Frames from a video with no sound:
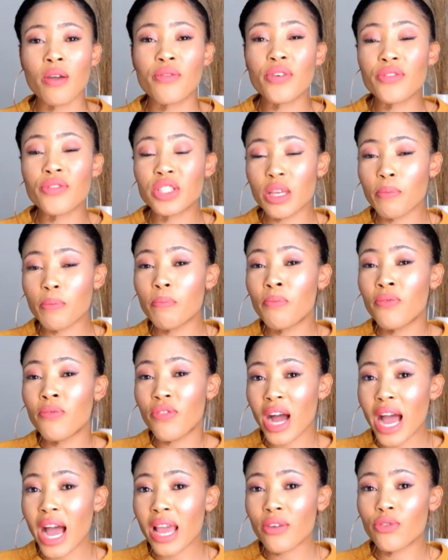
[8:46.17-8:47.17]

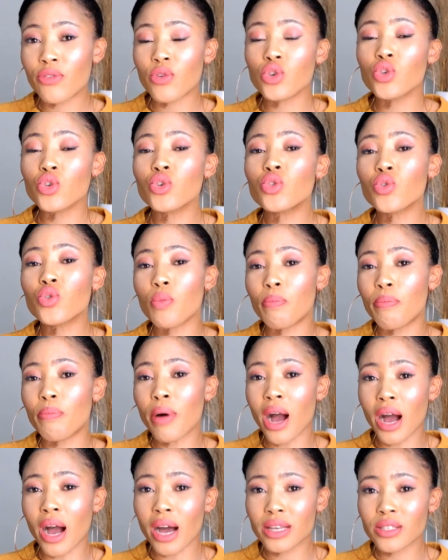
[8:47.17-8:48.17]
55, for you to
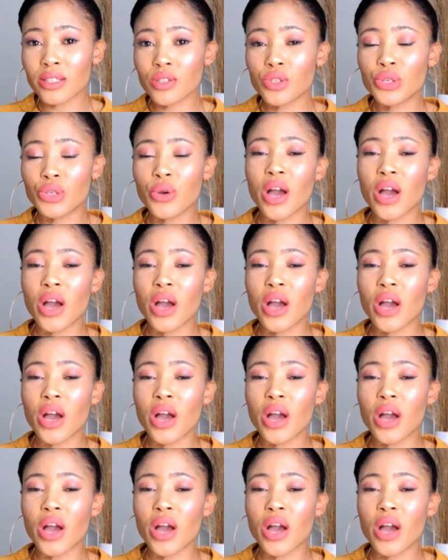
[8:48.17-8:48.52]
pass,